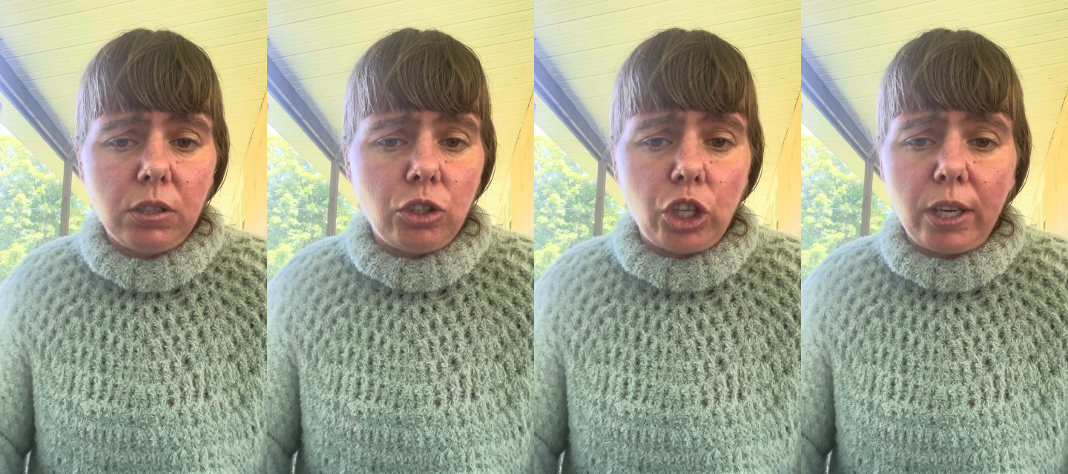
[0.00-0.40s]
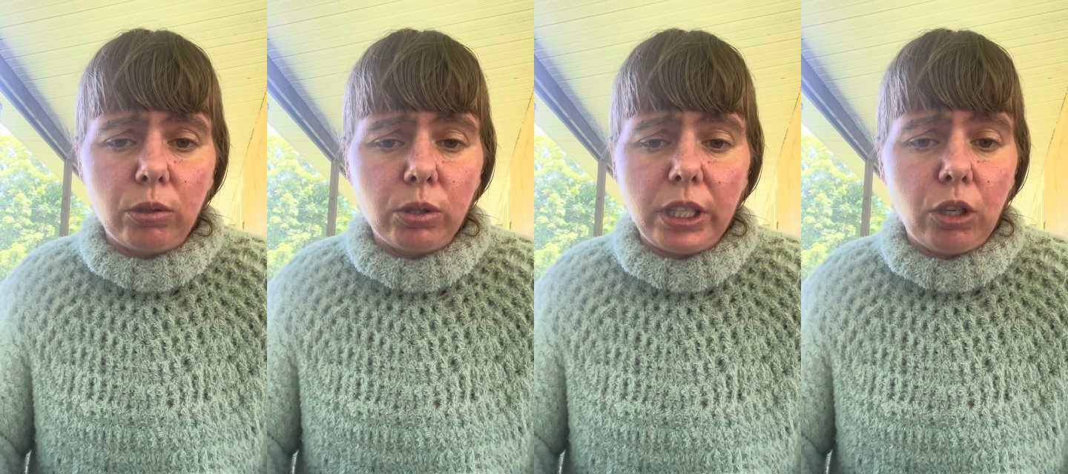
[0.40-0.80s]

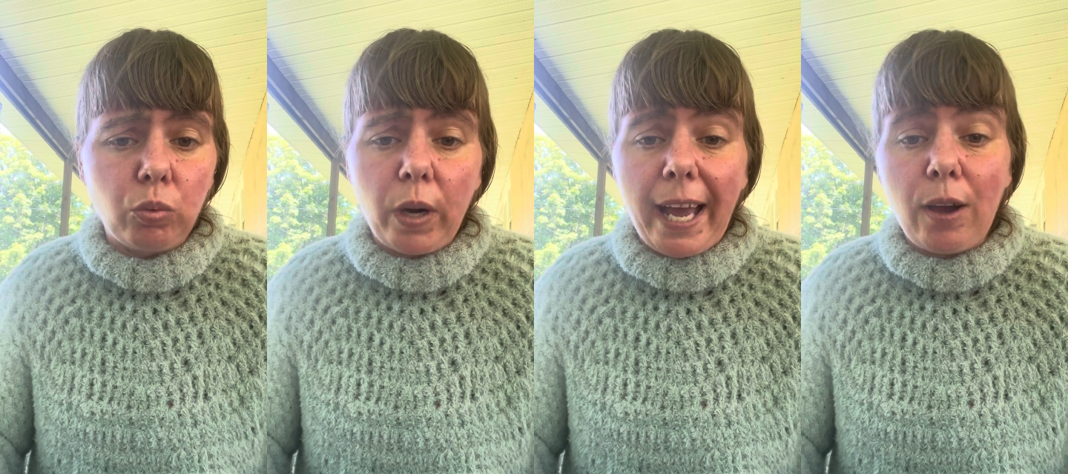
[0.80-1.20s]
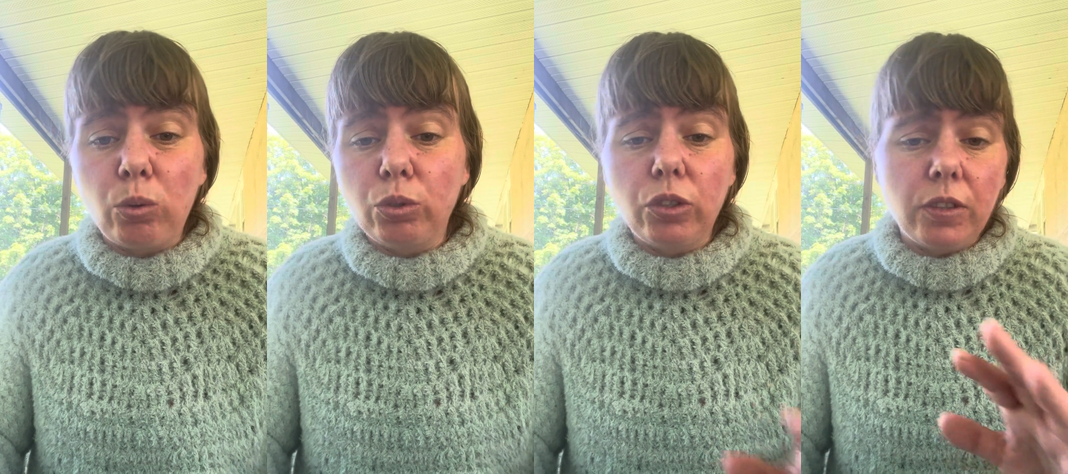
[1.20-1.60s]
generally
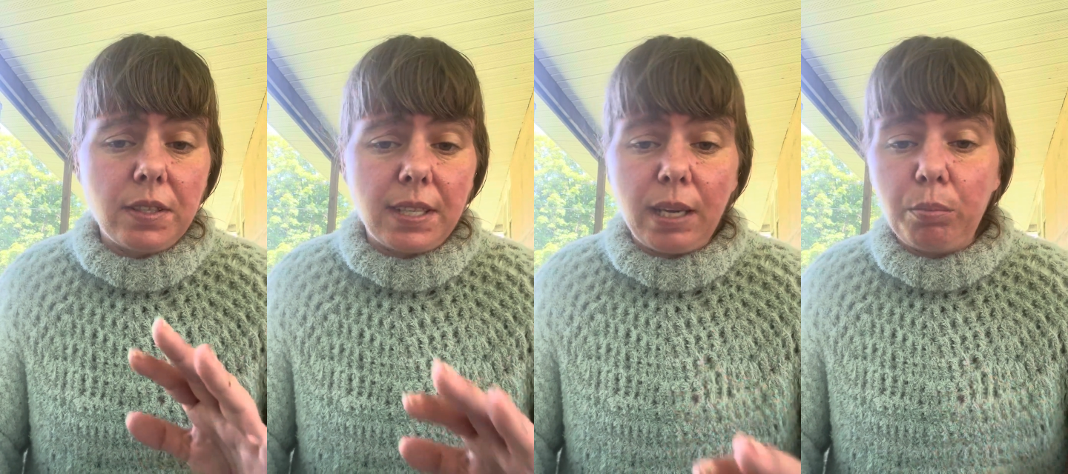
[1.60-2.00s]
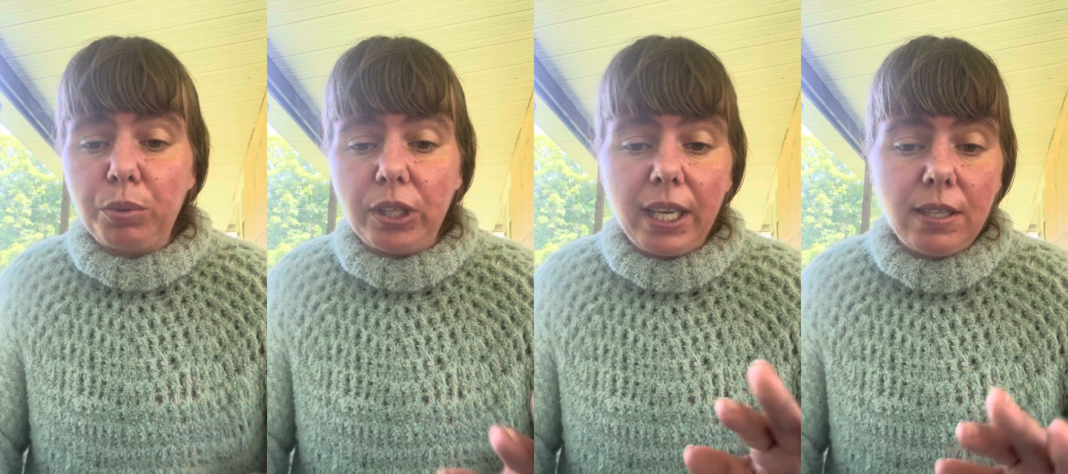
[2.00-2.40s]
around the same
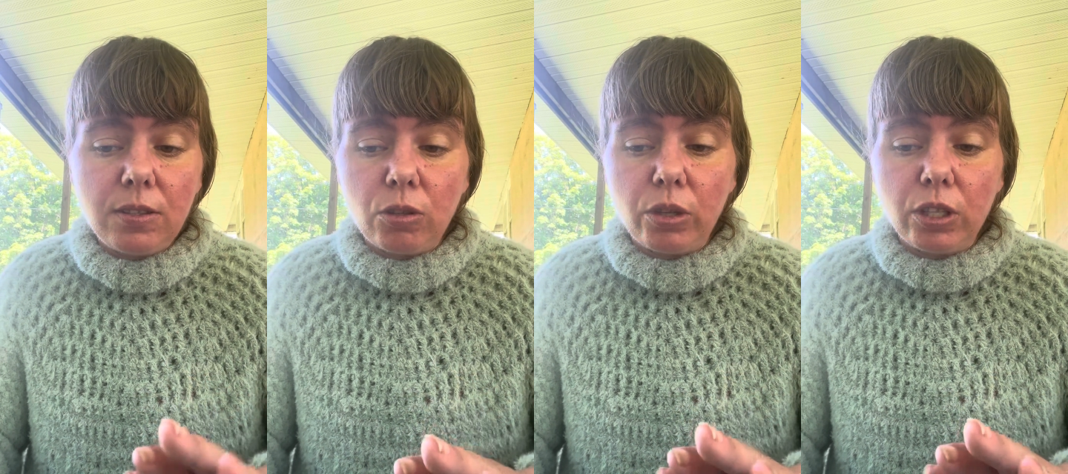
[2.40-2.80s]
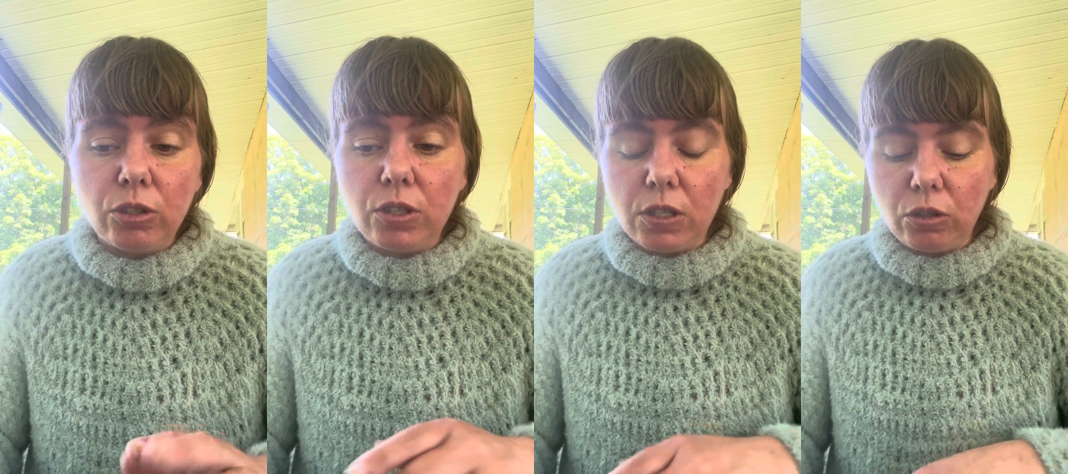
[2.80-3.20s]
place so that
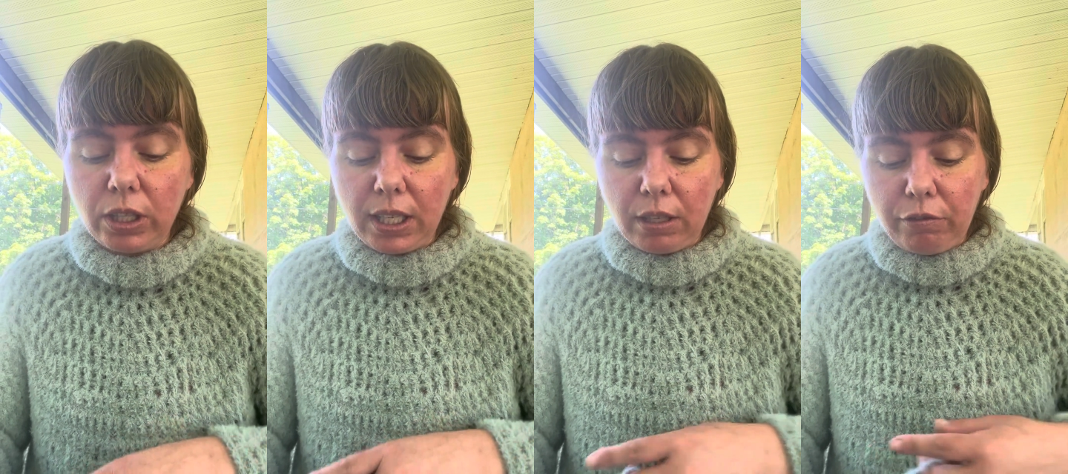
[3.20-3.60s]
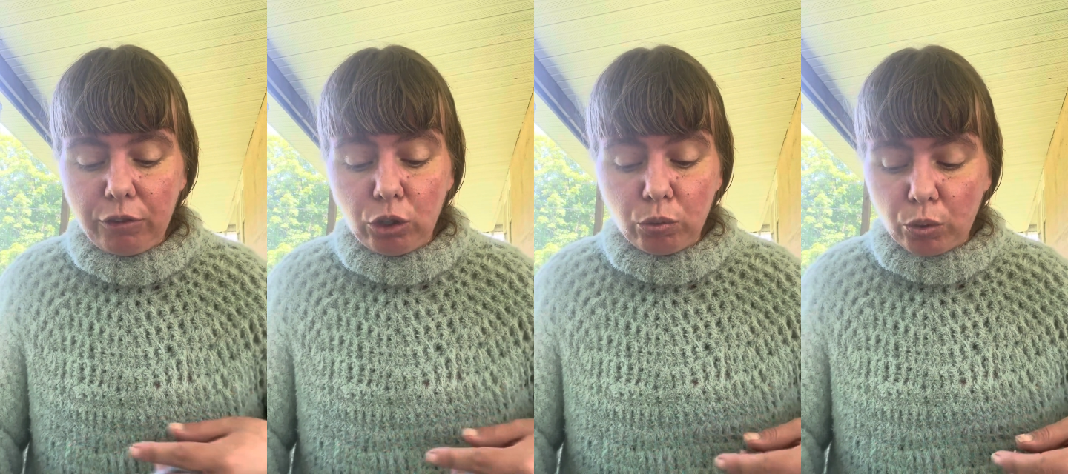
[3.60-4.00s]
you're still getting a
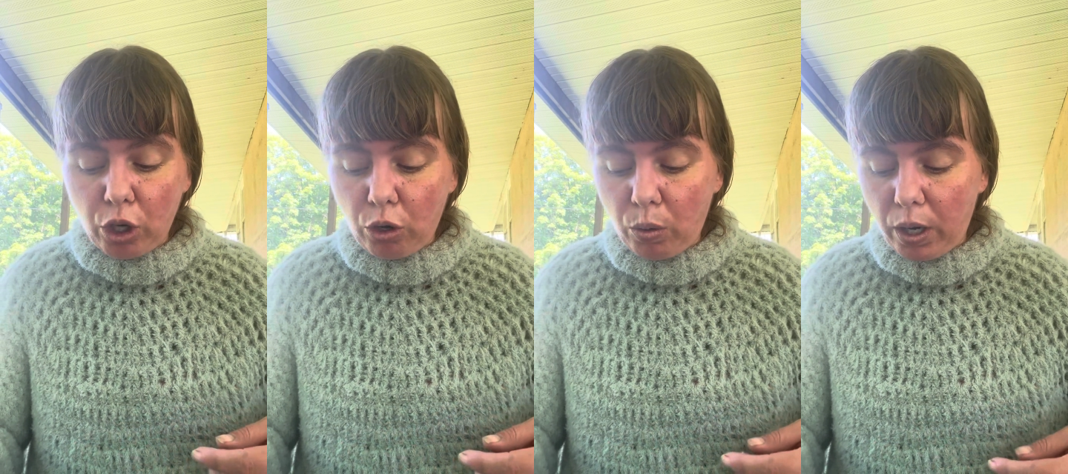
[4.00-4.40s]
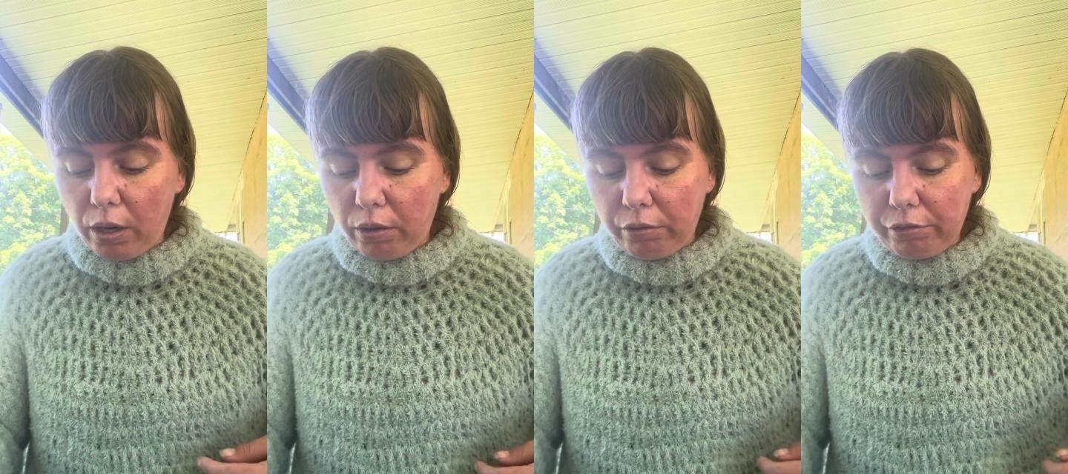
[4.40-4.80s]
full row
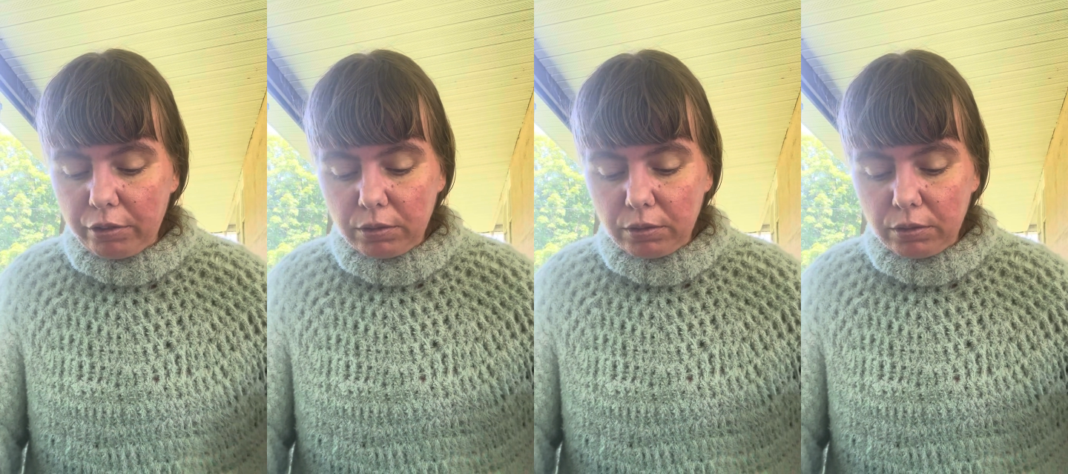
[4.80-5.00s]
of